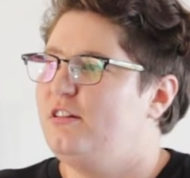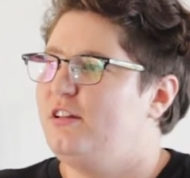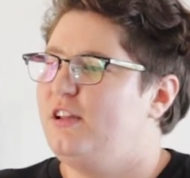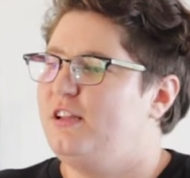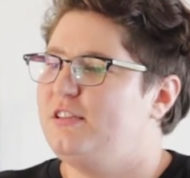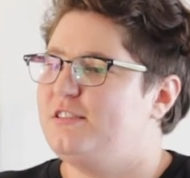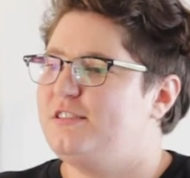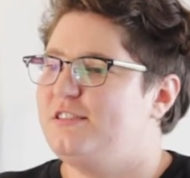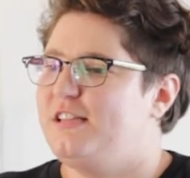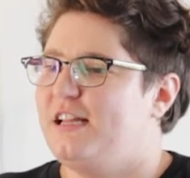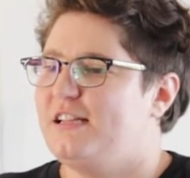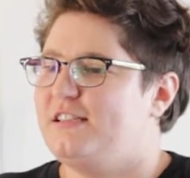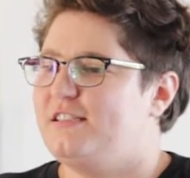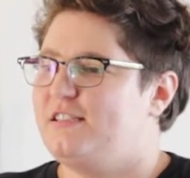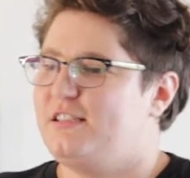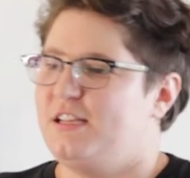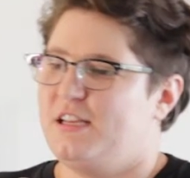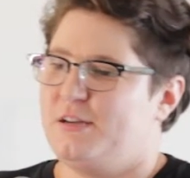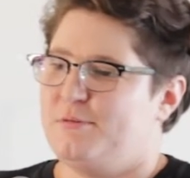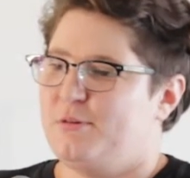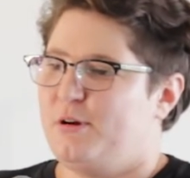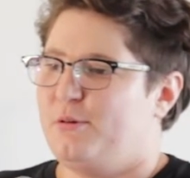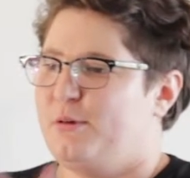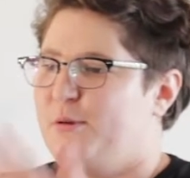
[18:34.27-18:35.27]
It's that
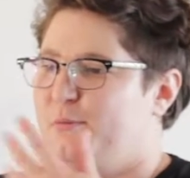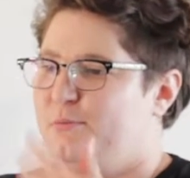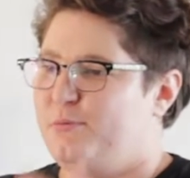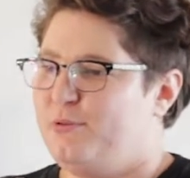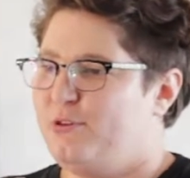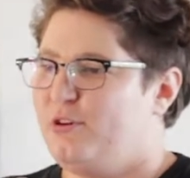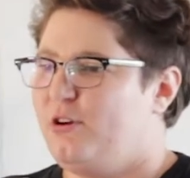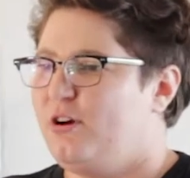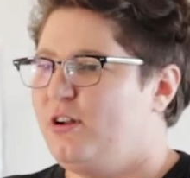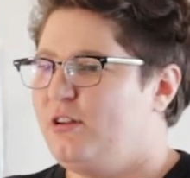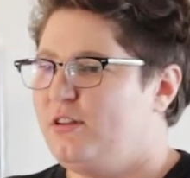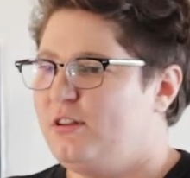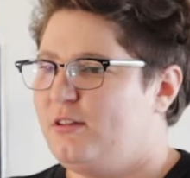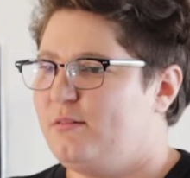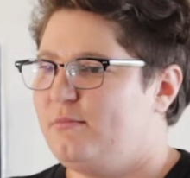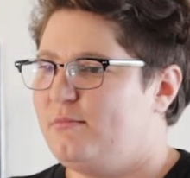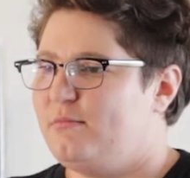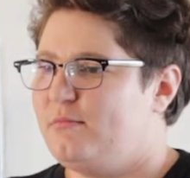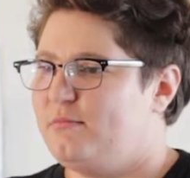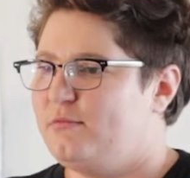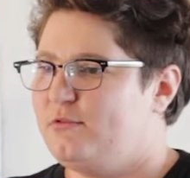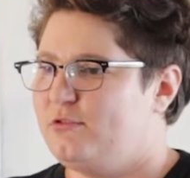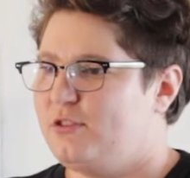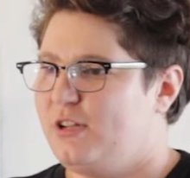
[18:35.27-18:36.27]
stigma we put on
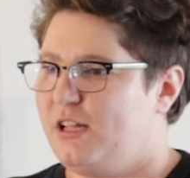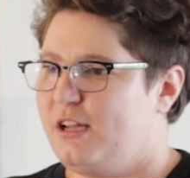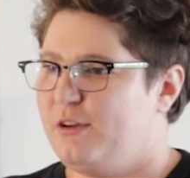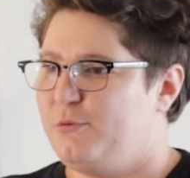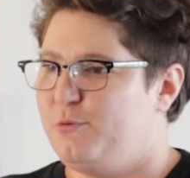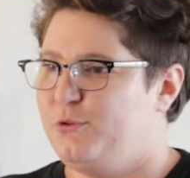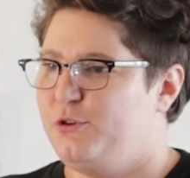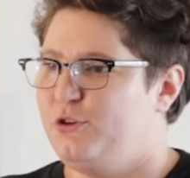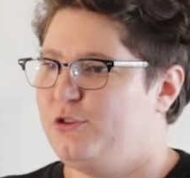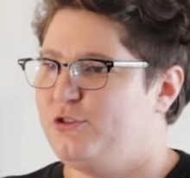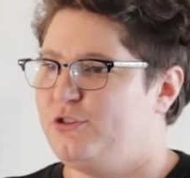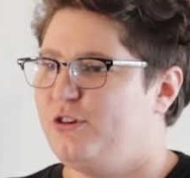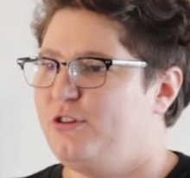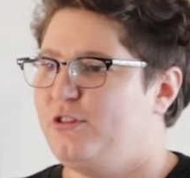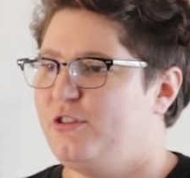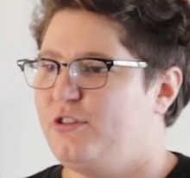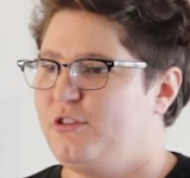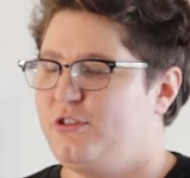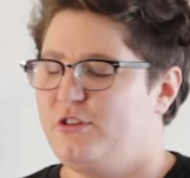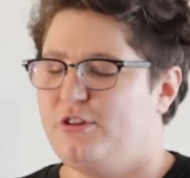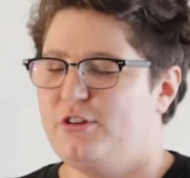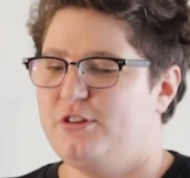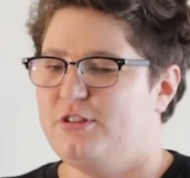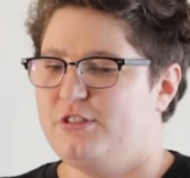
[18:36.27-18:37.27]
them. So like when you turn
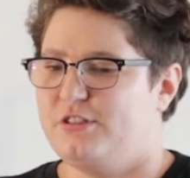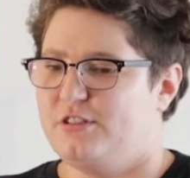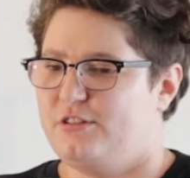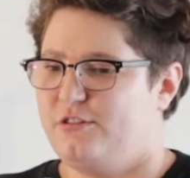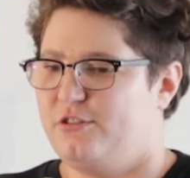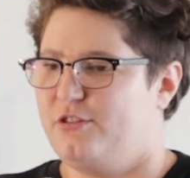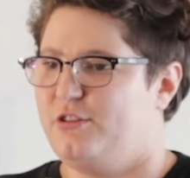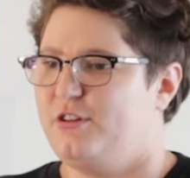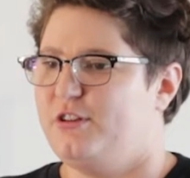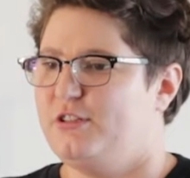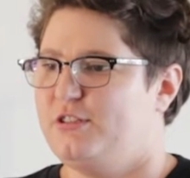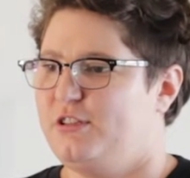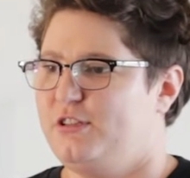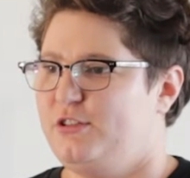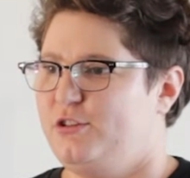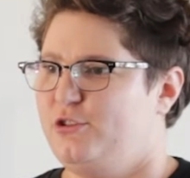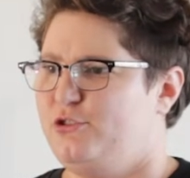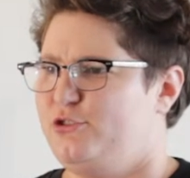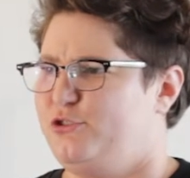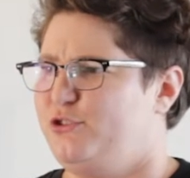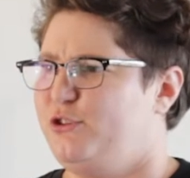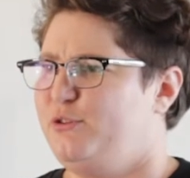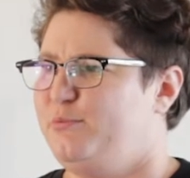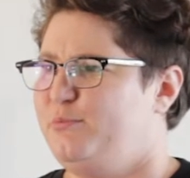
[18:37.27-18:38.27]
13,
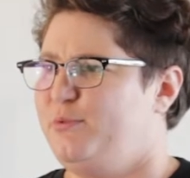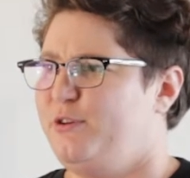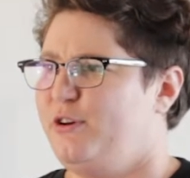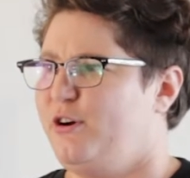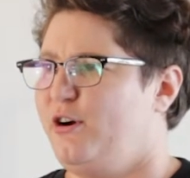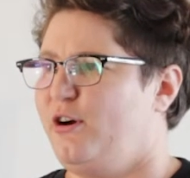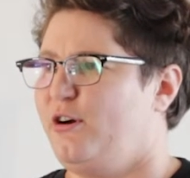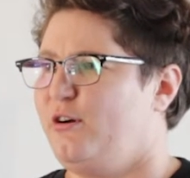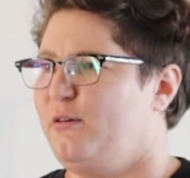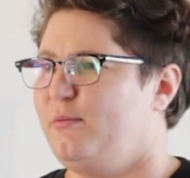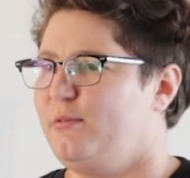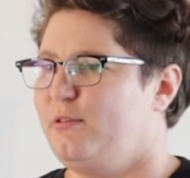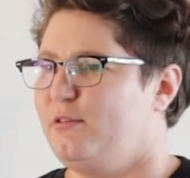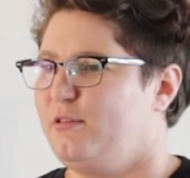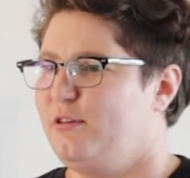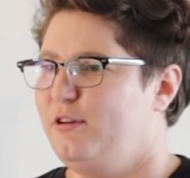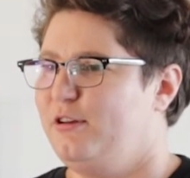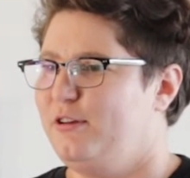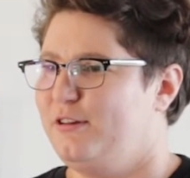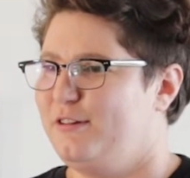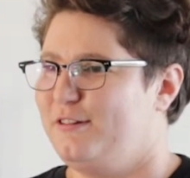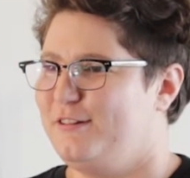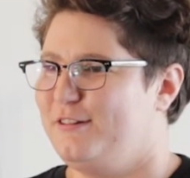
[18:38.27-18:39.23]
you should be horrible.